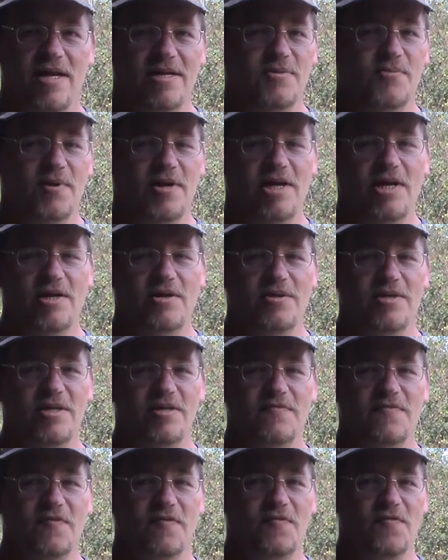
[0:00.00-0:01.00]
that's what he
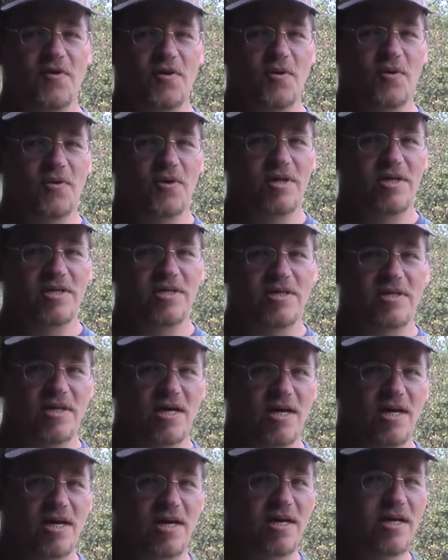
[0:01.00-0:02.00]
uses for fuel is
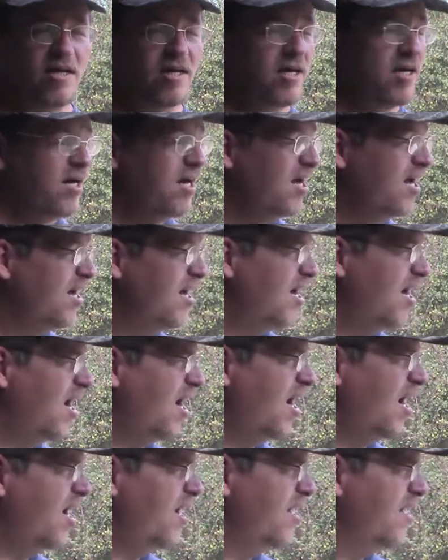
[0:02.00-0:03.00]
uh,
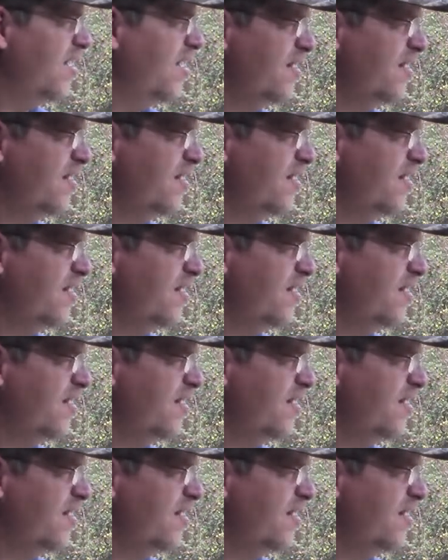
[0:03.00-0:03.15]
uh,